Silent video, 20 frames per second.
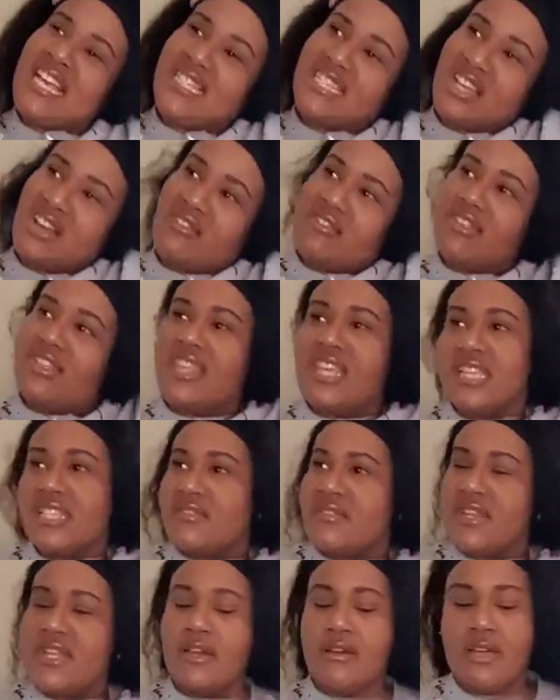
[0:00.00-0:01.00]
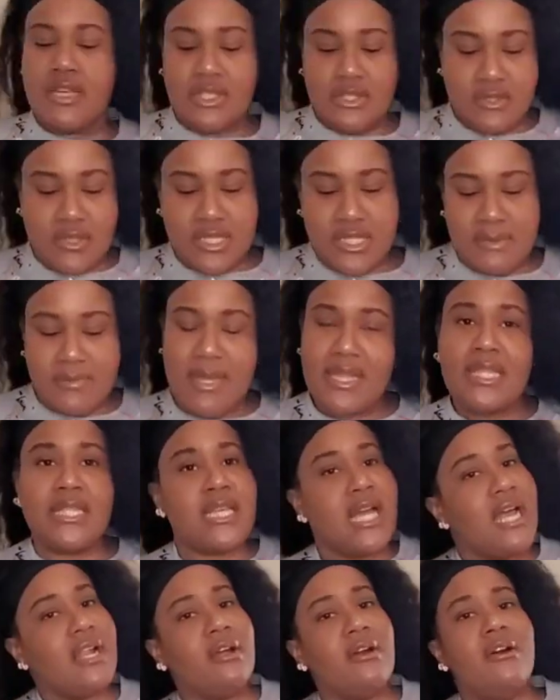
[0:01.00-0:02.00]
So this video, as you can see by the
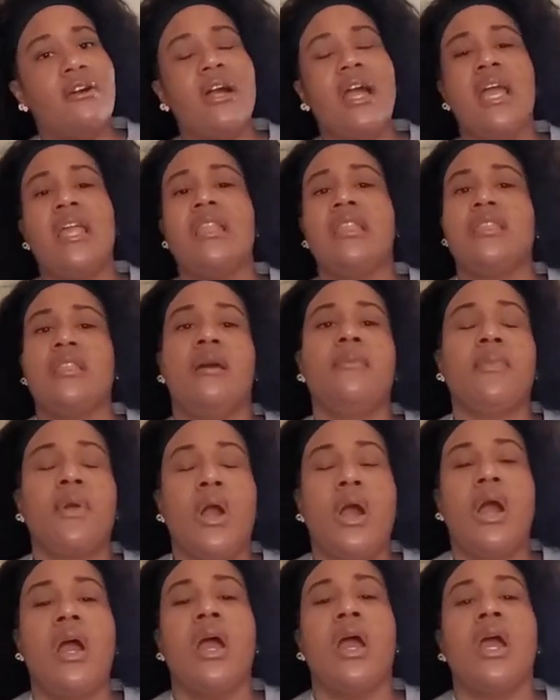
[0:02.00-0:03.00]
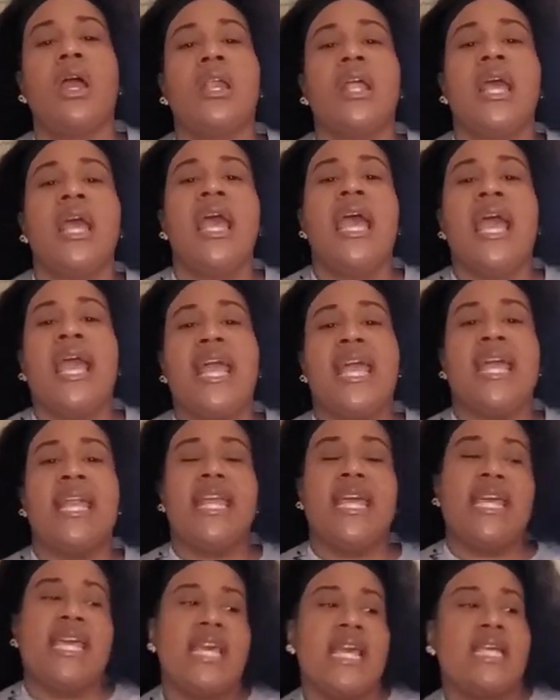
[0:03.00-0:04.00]
title and thumb card, it
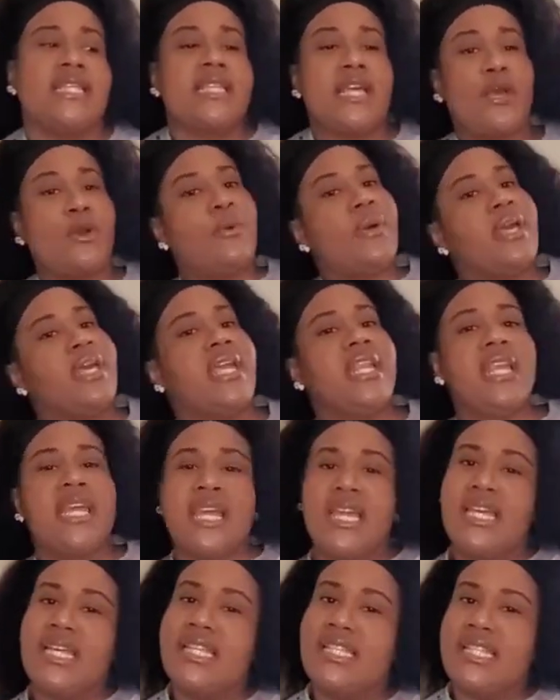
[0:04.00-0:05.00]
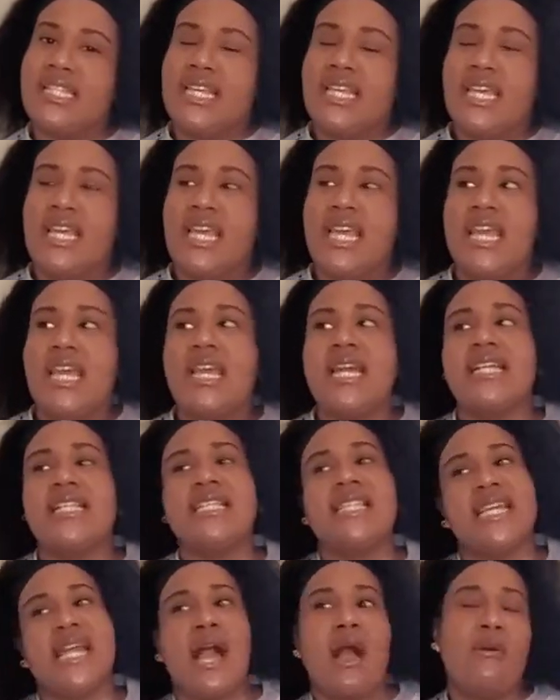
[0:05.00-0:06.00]
is a quick and easy
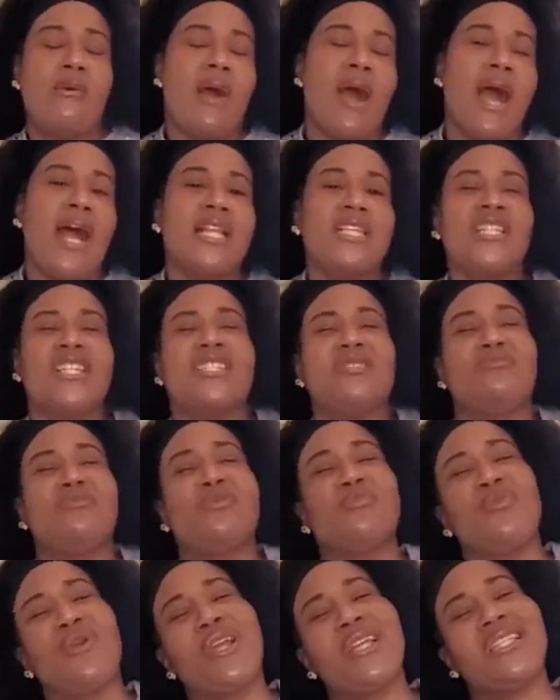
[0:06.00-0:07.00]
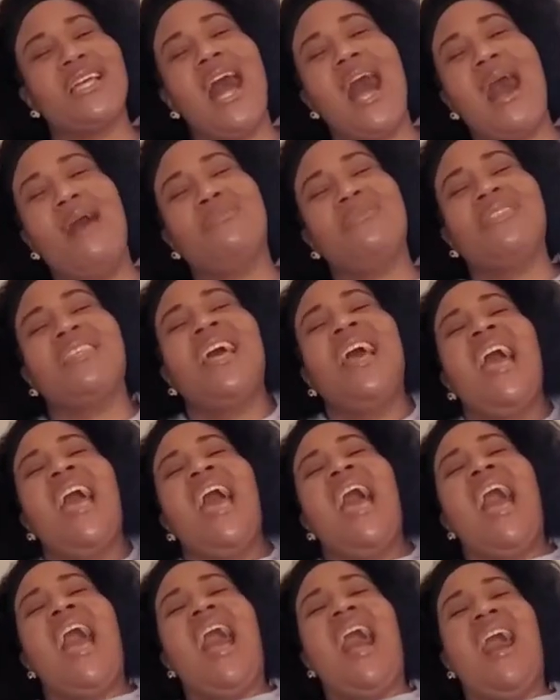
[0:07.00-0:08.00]
D I Y, just some spring tops.
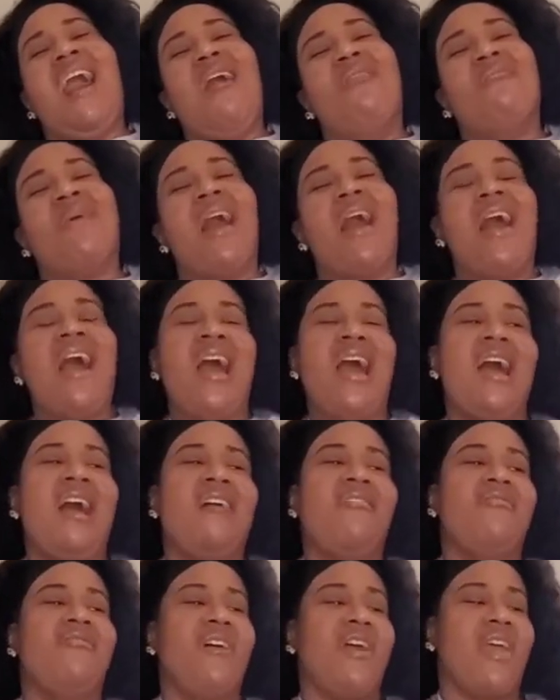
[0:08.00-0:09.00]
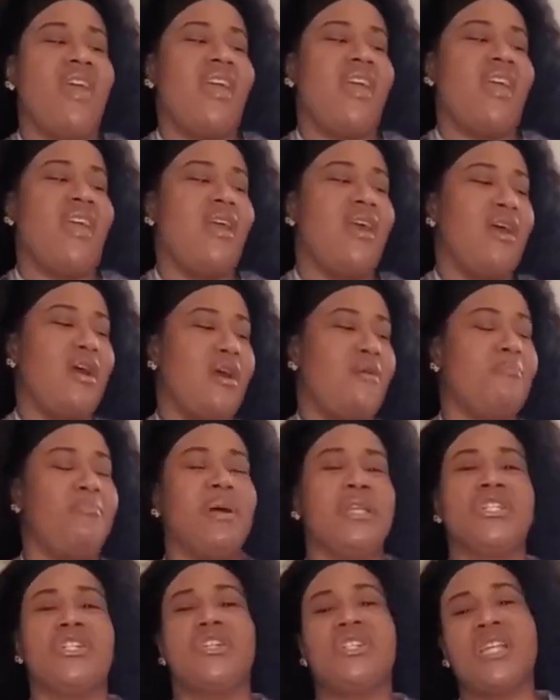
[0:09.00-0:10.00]
Um, I have a
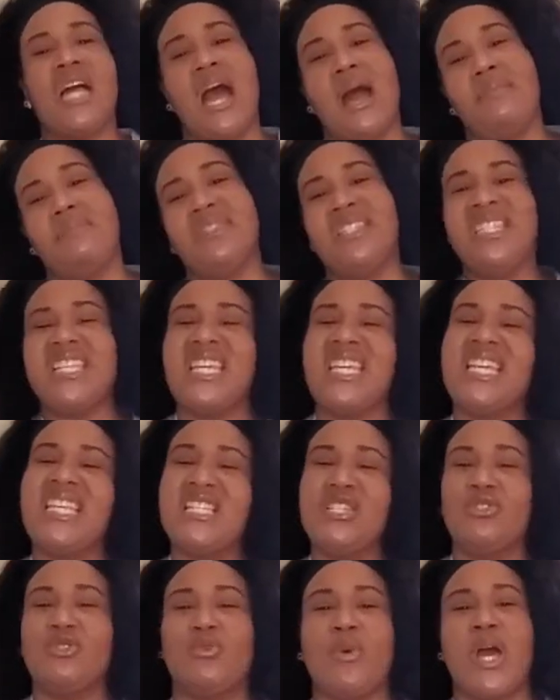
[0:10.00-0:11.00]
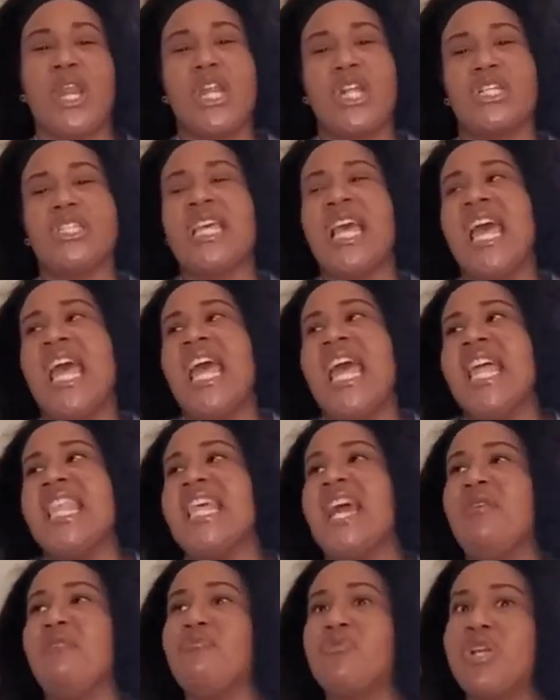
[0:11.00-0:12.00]
bunch of tops, tees, and sweaters
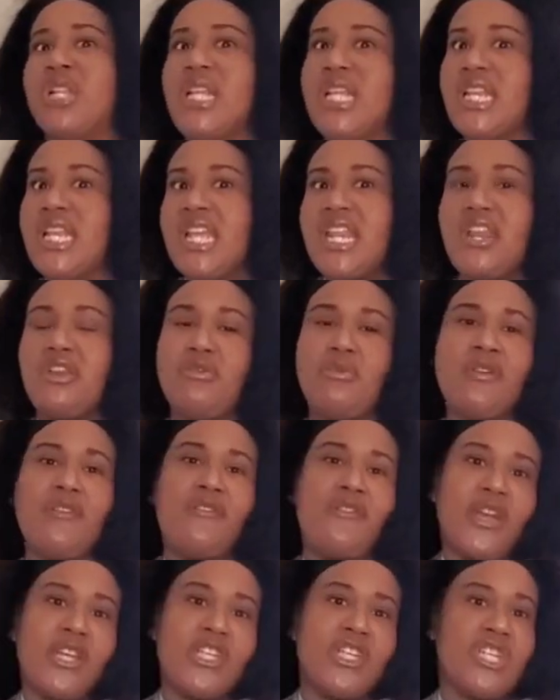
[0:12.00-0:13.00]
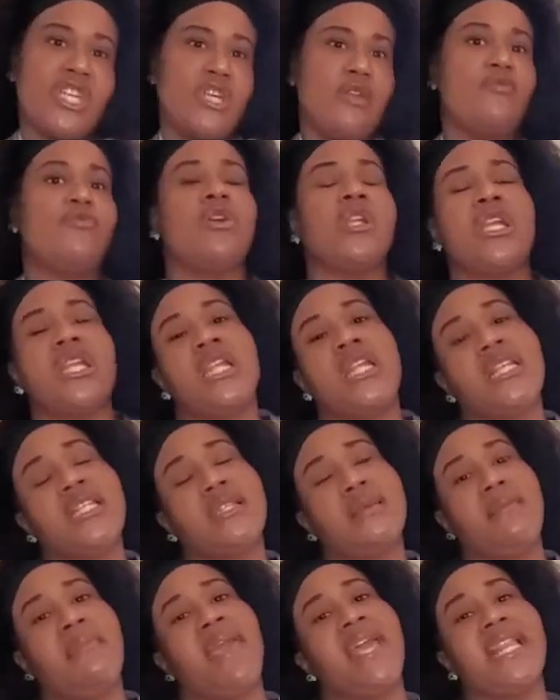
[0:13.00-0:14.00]
that really needed a refreshing, really needed
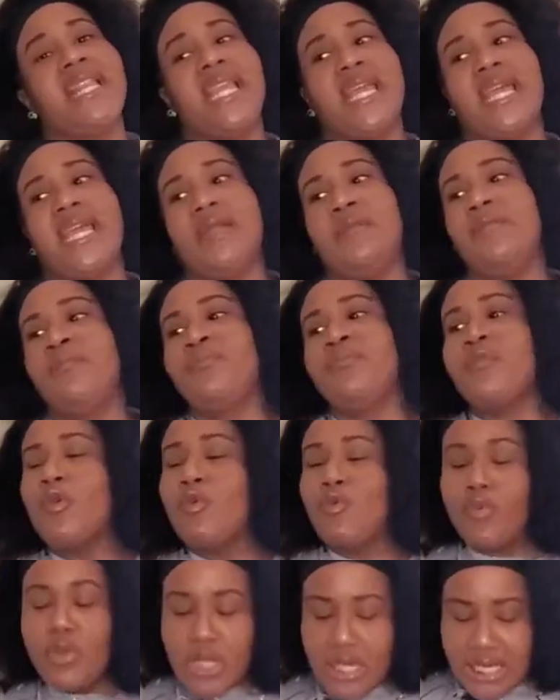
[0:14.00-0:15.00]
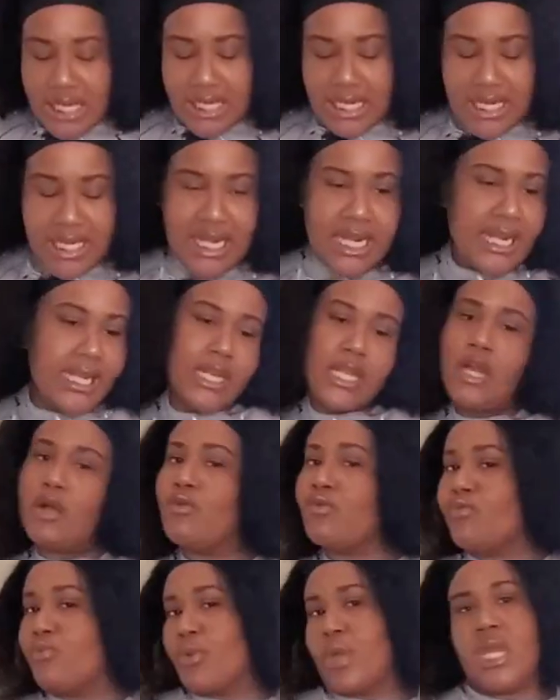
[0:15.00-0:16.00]
some mending, really needed a
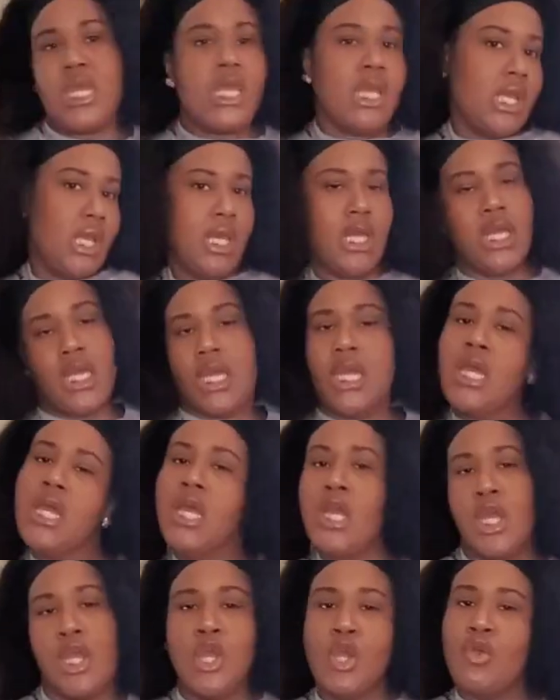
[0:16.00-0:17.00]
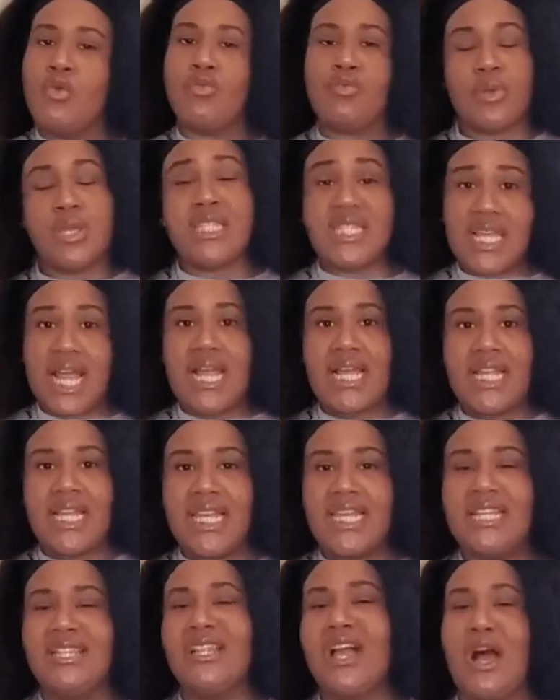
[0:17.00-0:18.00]
re
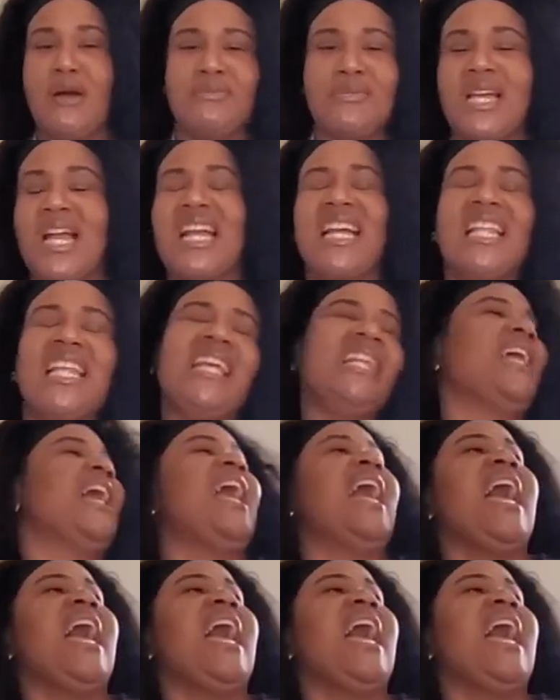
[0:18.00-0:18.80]
recycling, upcycling.